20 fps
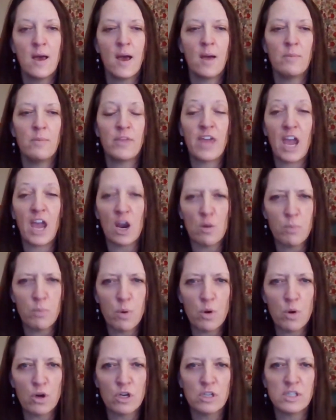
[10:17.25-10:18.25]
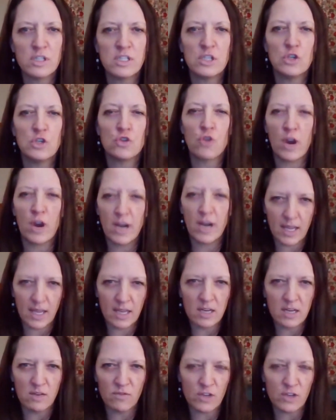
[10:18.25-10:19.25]
the airports and training
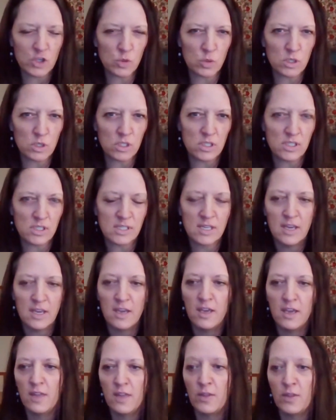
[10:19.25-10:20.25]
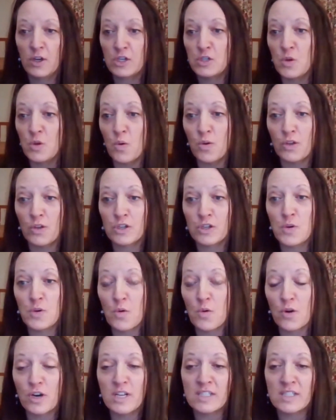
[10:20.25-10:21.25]
individuals. There's an
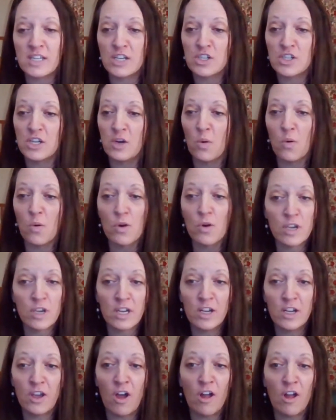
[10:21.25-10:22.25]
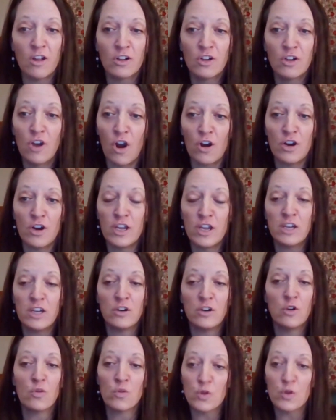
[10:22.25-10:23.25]
organization in Oregon called
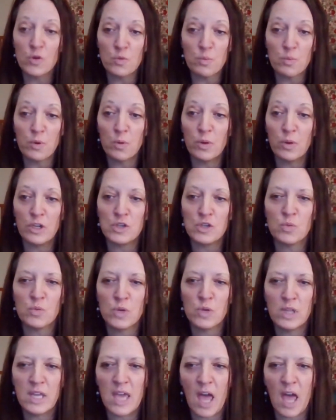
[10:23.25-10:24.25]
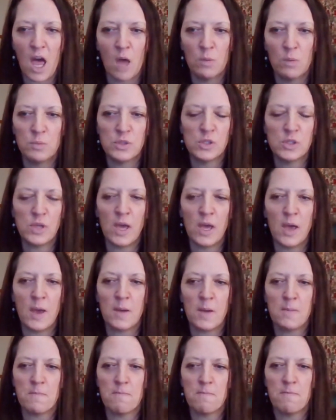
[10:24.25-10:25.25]
Guardian Group, which really helps
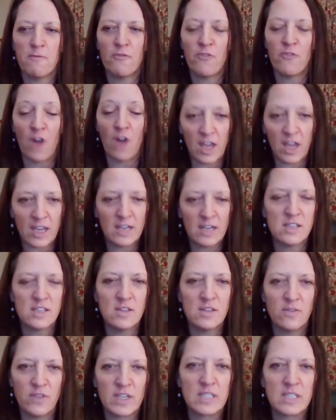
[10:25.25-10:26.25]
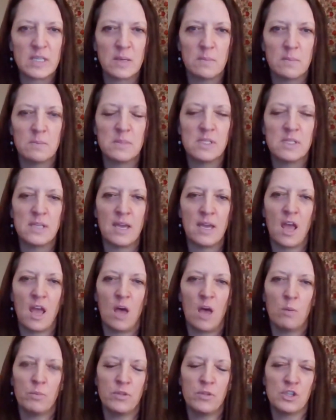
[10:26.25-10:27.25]
find the victims and
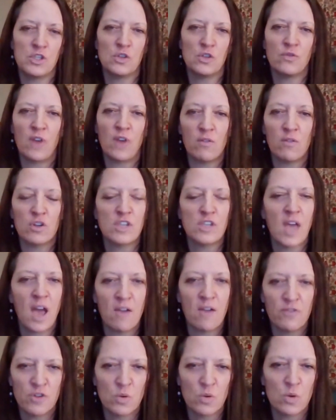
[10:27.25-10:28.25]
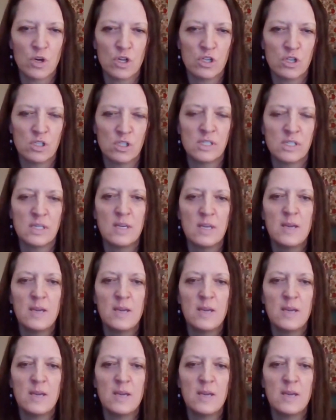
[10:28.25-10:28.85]
help the survivors afterwards.